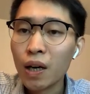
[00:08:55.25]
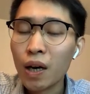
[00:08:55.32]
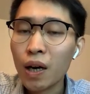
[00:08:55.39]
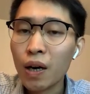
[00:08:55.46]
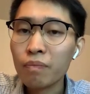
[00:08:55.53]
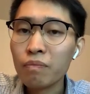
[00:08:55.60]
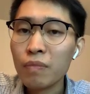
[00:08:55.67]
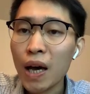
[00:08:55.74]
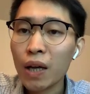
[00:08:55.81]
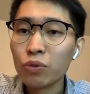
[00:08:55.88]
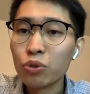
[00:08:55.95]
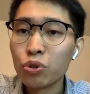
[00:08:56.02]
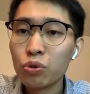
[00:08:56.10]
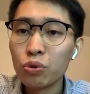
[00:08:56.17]
um,
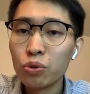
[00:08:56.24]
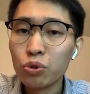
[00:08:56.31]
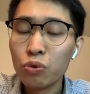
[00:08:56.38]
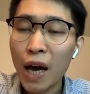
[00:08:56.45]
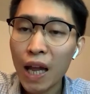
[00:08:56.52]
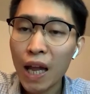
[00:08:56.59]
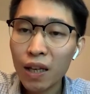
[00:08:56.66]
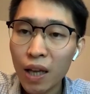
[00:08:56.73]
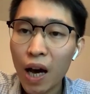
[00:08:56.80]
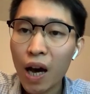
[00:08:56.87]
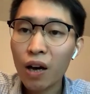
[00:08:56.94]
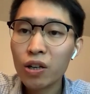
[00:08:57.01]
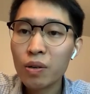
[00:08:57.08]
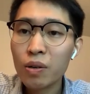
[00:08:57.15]
uh, to, to
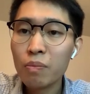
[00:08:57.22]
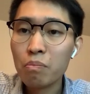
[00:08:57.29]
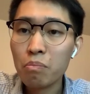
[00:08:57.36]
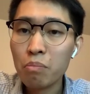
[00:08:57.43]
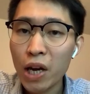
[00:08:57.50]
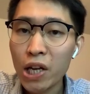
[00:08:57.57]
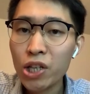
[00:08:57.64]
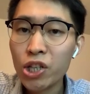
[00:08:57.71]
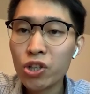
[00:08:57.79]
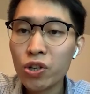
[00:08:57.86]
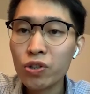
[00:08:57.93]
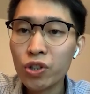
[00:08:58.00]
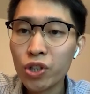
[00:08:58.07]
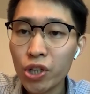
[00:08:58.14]
unlock
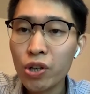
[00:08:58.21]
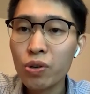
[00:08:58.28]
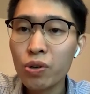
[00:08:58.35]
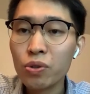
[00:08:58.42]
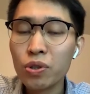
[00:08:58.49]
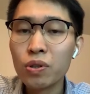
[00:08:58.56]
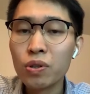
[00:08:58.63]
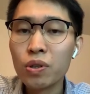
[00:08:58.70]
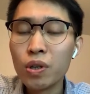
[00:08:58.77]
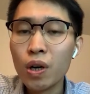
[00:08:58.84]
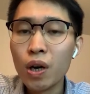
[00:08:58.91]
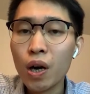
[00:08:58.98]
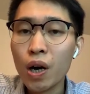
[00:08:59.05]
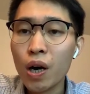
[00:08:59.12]
major deals
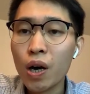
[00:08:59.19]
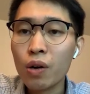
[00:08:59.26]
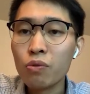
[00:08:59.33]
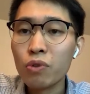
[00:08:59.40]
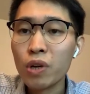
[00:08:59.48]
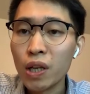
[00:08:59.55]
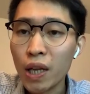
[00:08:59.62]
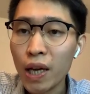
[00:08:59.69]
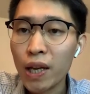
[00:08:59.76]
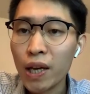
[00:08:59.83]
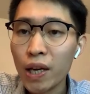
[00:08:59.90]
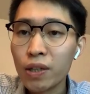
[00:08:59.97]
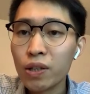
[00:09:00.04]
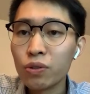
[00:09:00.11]
uh,
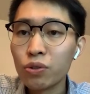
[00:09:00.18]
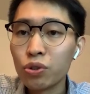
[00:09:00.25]
related